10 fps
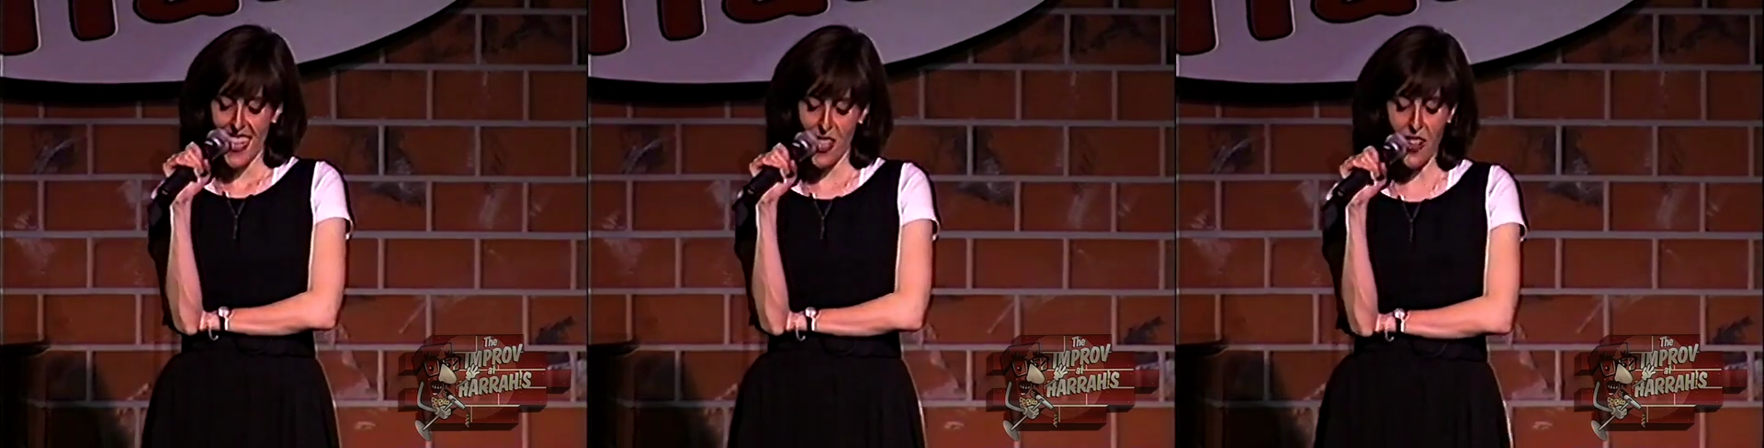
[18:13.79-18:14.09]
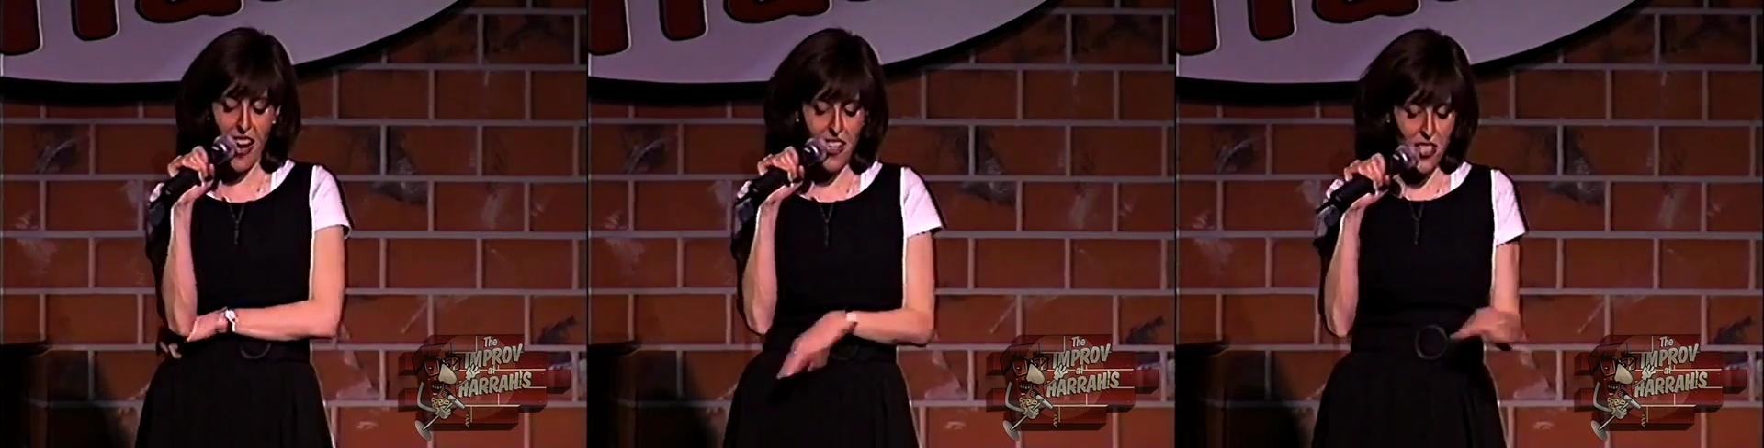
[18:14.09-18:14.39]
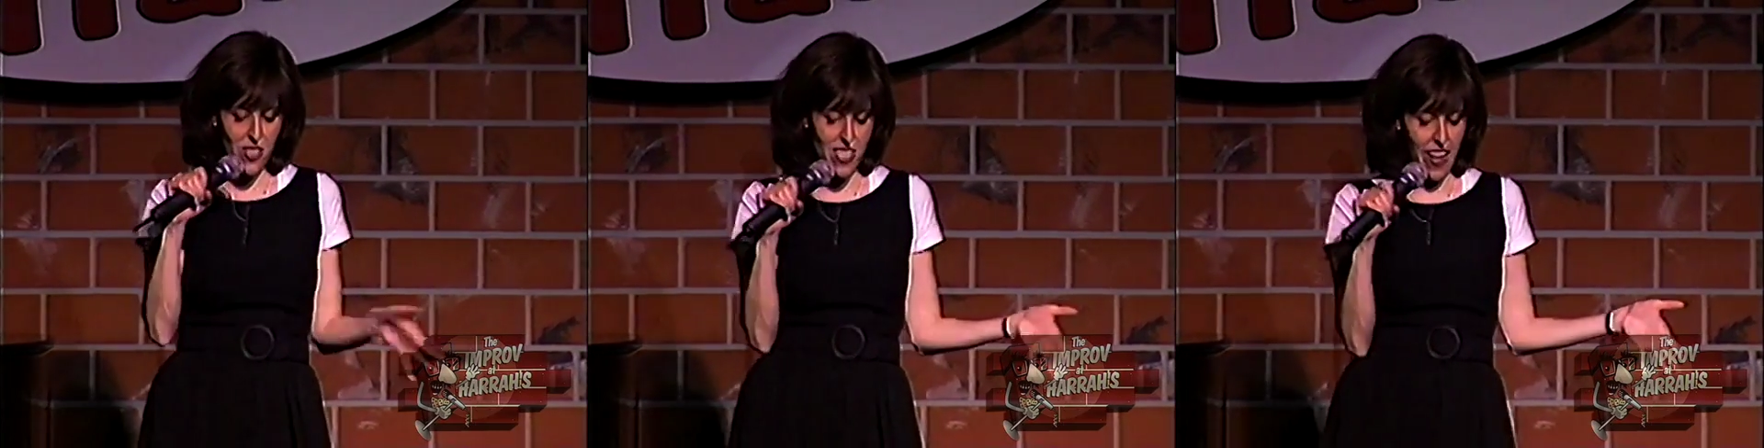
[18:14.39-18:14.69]
So now I
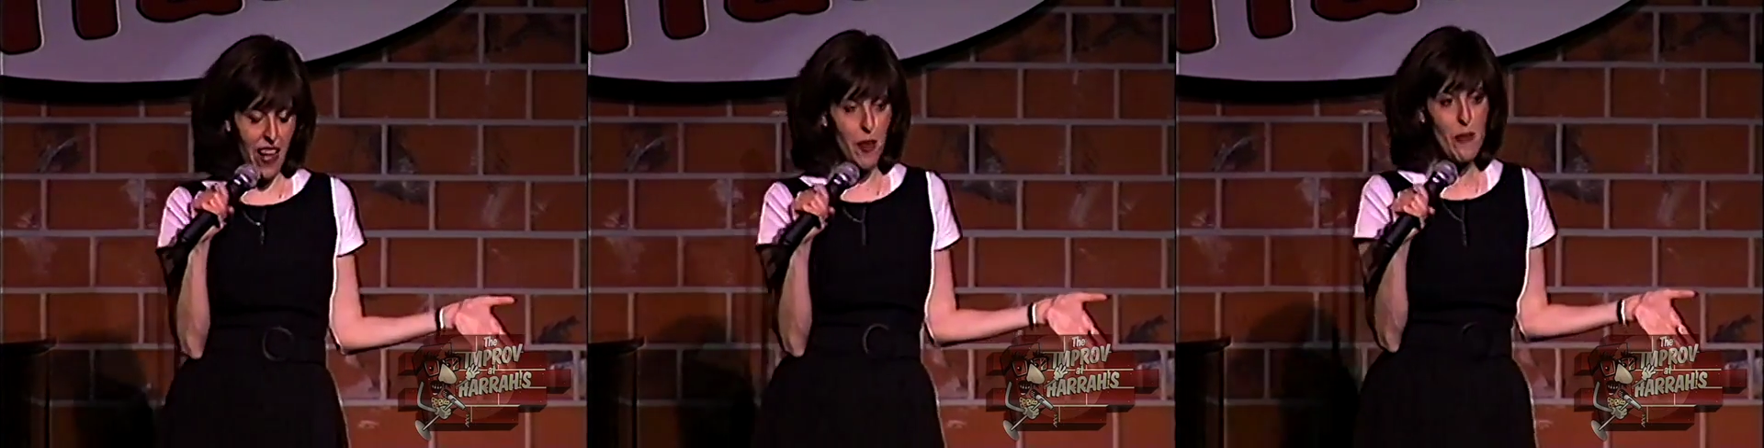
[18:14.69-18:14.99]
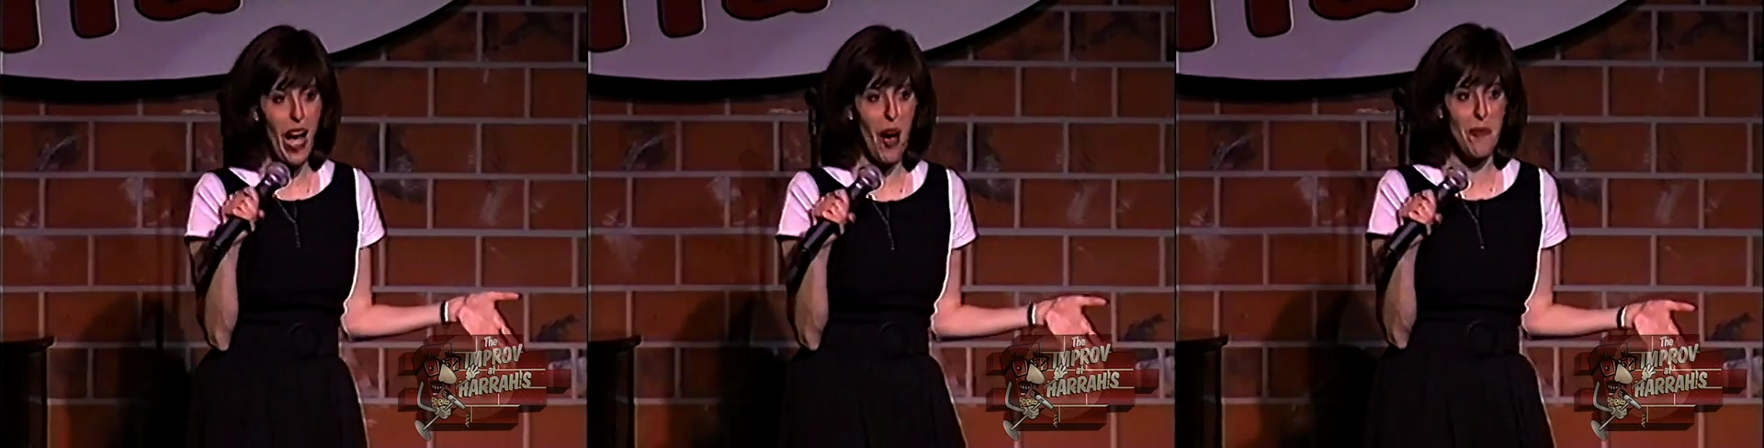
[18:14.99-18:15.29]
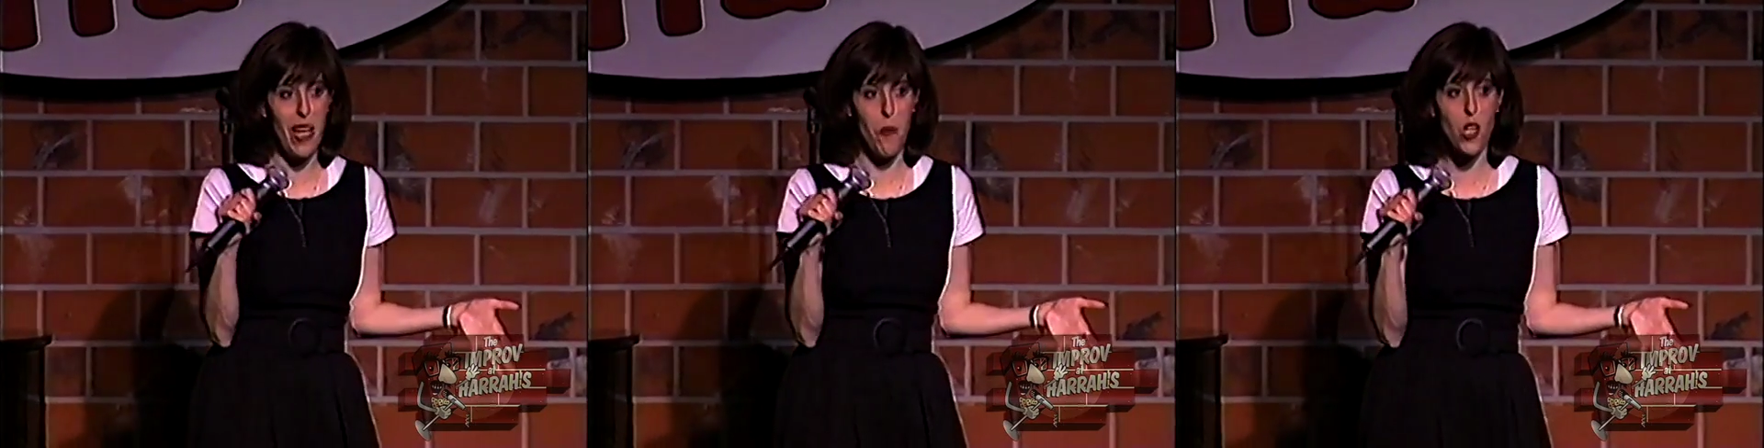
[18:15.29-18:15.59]
do stand-up
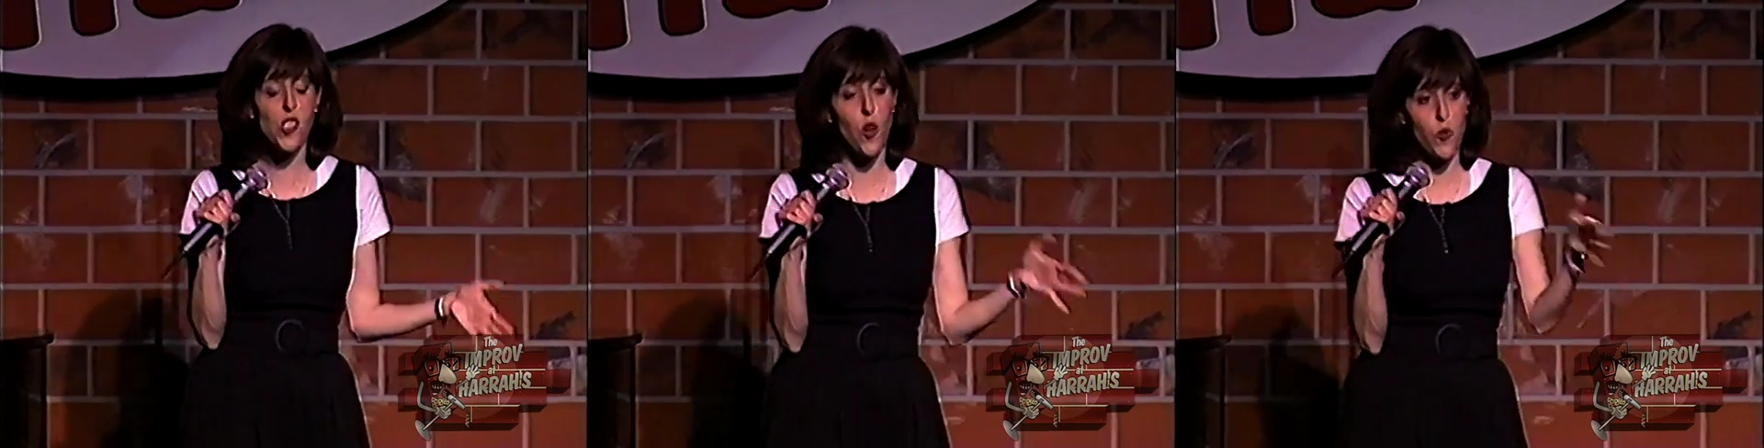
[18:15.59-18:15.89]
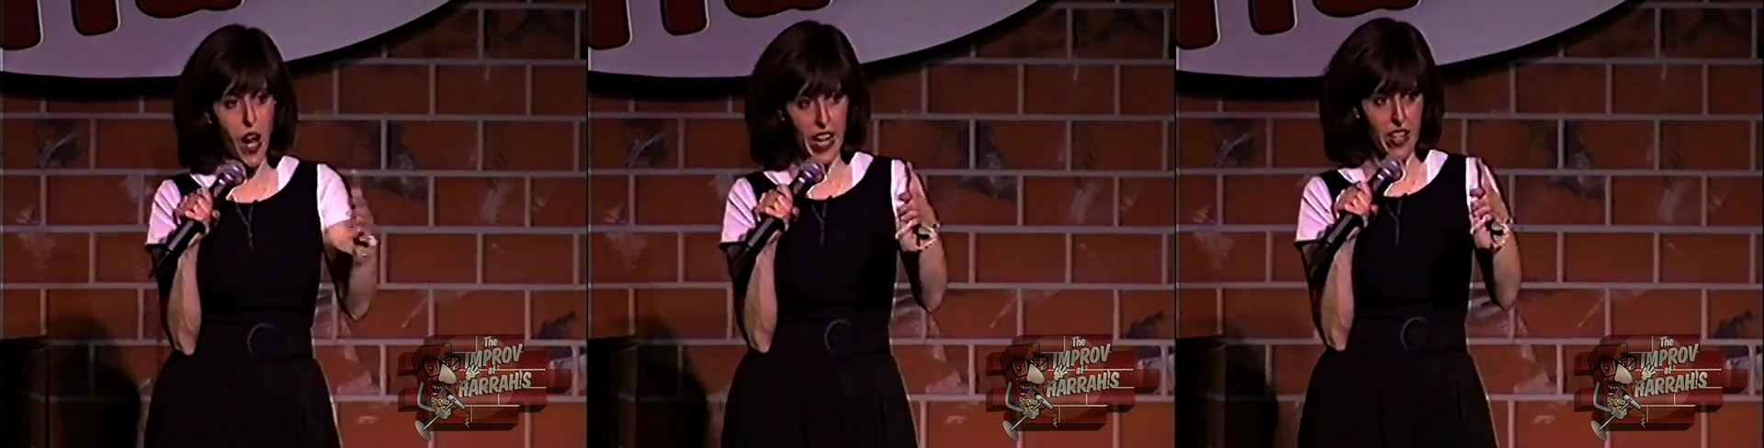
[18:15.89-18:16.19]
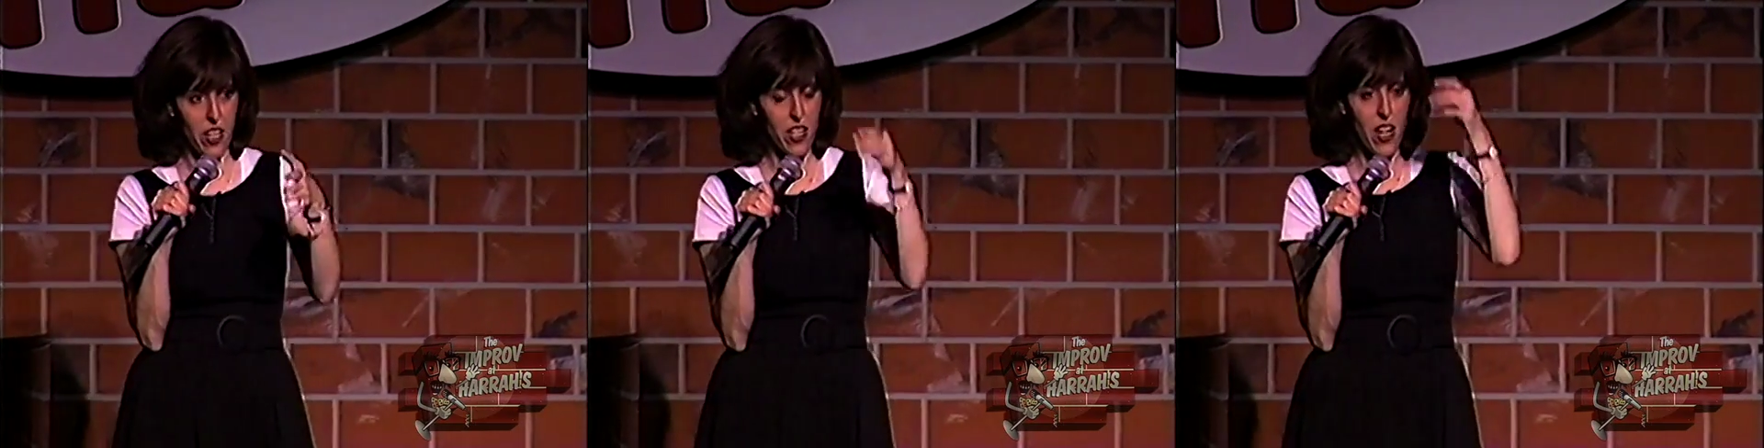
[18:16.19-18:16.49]
comedy. I'm also a
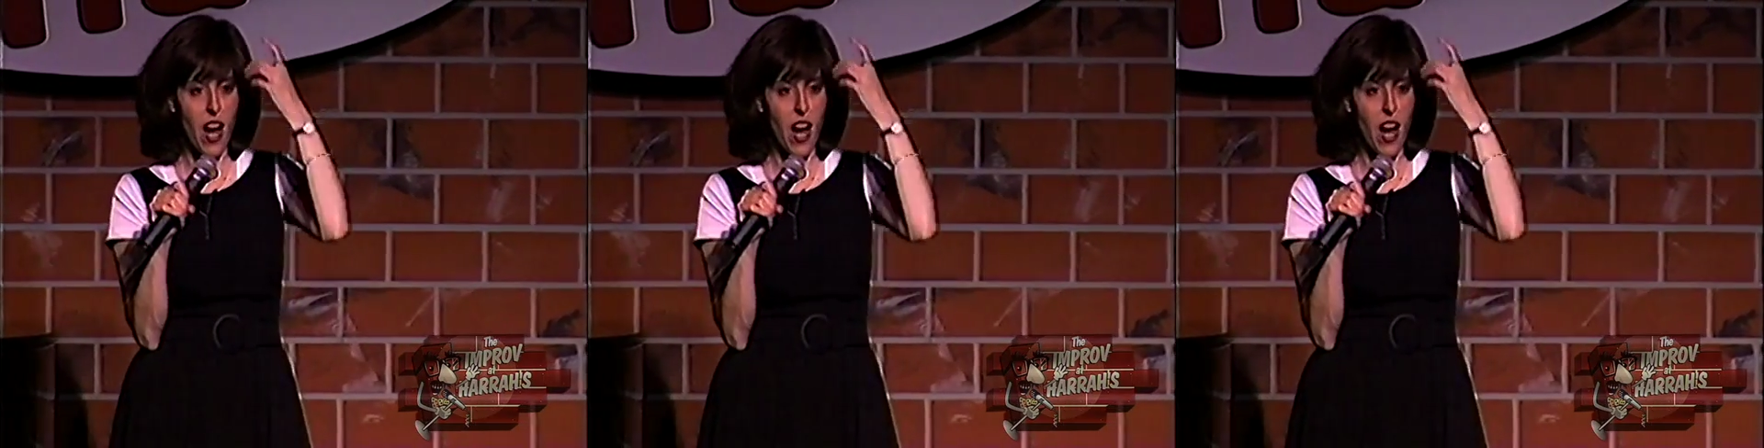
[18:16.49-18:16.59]
writer.